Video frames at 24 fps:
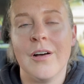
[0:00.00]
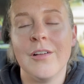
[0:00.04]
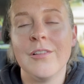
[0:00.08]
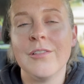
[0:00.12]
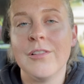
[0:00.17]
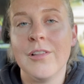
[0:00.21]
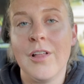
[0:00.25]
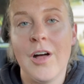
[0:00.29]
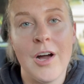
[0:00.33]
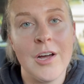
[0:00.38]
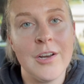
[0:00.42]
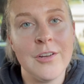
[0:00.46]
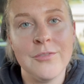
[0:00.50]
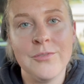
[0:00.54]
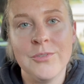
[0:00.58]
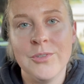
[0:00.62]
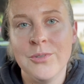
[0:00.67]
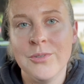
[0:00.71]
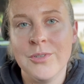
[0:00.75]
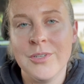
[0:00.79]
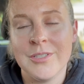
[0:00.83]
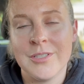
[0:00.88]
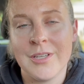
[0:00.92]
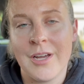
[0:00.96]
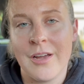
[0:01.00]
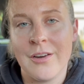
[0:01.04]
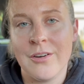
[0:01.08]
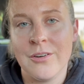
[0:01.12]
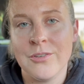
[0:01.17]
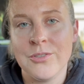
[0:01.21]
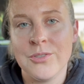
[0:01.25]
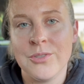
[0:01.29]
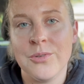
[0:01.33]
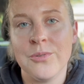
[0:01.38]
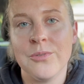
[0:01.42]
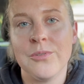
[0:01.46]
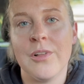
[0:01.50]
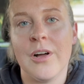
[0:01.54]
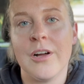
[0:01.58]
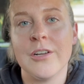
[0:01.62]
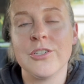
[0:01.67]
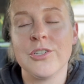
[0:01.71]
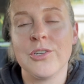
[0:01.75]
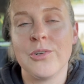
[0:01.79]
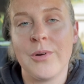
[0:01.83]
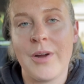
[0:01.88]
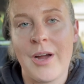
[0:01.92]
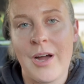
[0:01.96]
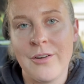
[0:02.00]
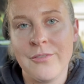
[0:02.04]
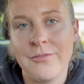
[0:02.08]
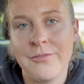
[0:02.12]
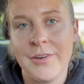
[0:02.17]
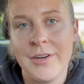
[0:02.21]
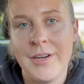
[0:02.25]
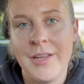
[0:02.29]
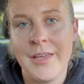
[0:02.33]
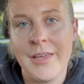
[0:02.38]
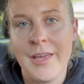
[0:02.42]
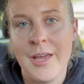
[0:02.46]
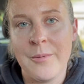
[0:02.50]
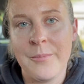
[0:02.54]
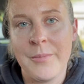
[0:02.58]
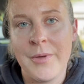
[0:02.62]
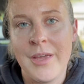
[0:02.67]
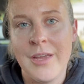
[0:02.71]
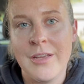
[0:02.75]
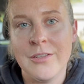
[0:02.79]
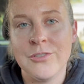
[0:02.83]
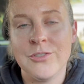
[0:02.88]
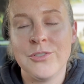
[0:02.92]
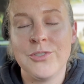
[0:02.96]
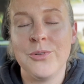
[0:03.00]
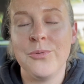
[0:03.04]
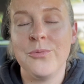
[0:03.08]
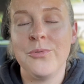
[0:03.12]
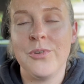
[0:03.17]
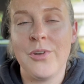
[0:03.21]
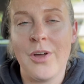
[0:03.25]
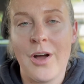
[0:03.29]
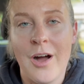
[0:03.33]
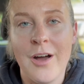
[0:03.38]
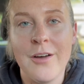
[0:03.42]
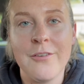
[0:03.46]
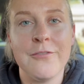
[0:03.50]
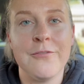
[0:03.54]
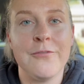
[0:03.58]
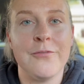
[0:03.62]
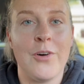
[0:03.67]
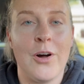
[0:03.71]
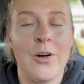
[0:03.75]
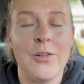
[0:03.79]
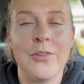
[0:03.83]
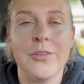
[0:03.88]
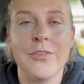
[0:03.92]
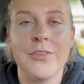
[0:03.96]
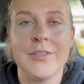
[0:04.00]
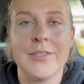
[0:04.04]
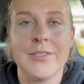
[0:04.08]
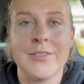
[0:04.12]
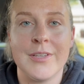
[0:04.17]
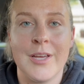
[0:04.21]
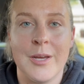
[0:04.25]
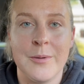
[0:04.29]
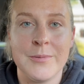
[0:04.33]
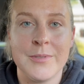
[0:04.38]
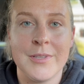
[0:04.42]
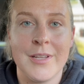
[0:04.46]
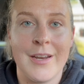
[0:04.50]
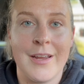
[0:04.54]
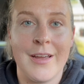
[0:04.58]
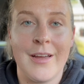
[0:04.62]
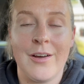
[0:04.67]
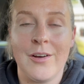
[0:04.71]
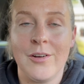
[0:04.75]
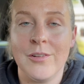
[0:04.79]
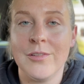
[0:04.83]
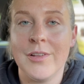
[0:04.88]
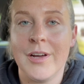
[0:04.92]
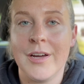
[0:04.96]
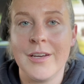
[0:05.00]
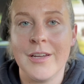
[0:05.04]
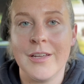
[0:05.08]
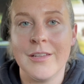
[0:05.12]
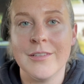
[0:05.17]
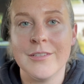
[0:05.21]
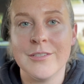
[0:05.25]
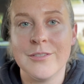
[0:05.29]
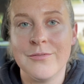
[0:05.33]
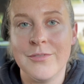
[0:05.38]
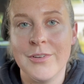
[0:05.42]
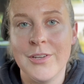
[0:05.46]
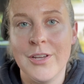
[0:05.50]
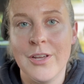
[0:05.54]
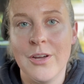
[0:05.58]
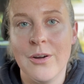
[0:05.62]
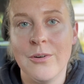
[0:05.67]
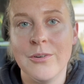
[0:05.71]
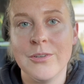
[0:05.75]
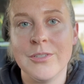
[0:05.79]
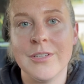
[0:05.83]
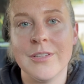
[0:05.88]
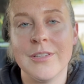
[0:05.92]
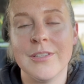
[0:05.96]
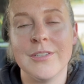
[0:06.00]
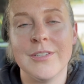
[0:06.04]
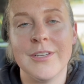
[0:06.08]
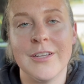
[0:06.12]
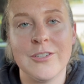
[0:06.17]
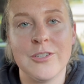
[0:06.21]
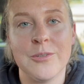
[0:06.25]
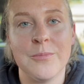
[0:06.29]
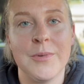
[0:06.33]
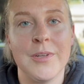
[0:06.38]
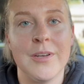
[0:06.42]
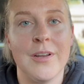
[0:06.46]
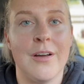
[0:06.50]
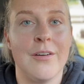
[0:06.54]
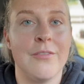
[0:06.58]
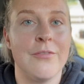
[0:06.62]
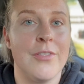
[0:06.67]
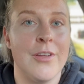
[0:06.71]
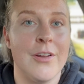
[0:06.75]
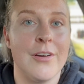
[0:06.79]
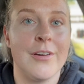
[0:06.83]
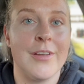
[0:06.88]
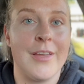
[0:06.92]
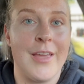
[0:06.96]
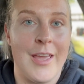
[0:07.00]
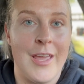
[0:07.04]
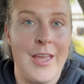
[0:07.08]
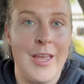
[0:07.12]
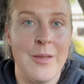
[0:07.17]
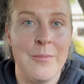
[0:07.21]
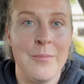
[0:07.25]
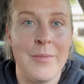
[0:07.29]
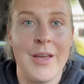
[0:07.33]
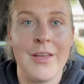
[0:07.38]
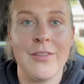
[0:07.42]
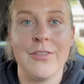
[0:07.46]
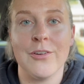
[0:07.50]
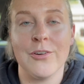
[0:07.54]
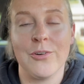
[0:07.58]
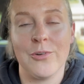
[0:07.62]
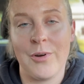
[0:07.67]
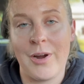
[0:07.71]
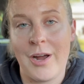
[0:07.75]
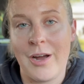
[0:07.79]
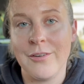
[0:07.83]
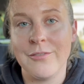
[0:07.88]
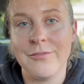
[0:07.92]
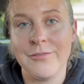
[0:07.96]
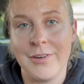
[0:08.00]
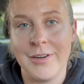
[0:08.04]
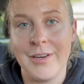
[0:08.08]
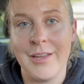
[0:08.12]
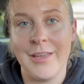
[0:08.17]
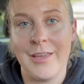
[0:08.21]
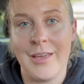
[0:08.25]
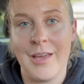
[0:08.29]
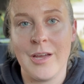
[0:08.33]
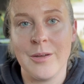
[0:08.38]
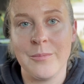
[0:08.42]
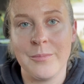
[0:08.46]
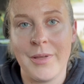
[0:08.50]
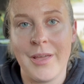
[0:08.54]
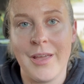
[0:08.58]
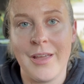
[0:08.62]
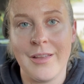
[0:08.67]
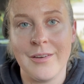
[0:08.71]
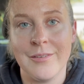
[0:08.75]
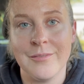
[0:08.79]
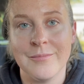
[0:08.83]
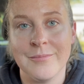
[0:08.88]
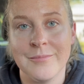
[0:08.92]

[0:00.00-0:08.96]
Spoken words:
A lot of new designers who launch crowdfunding campaigns do not follow the steps that I outline in this video to the detriment of their game and their crowdfunding campaign.